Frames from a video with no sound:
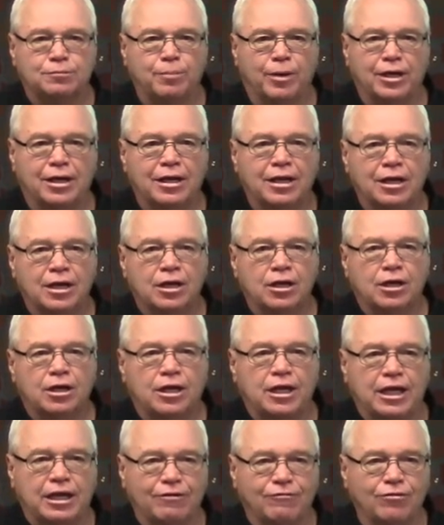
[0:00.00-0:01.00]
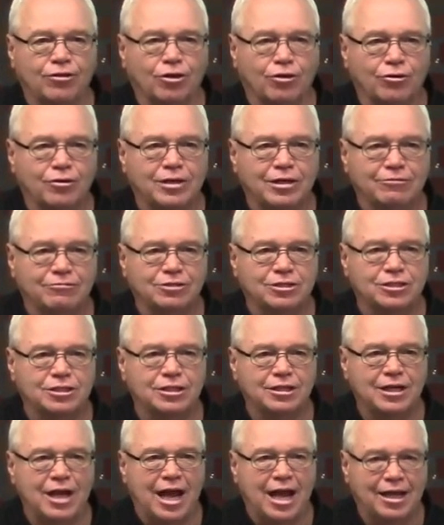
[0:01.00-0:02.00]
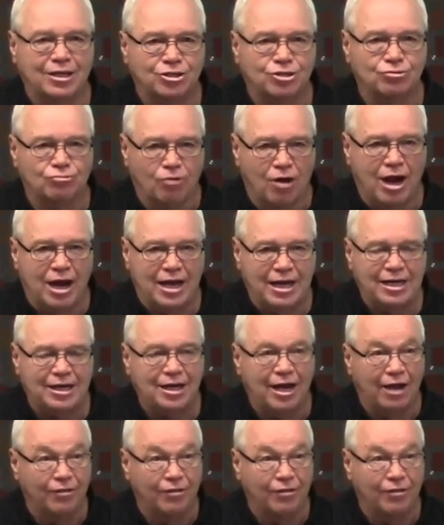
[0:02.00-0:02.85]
But even though he was a Nazarite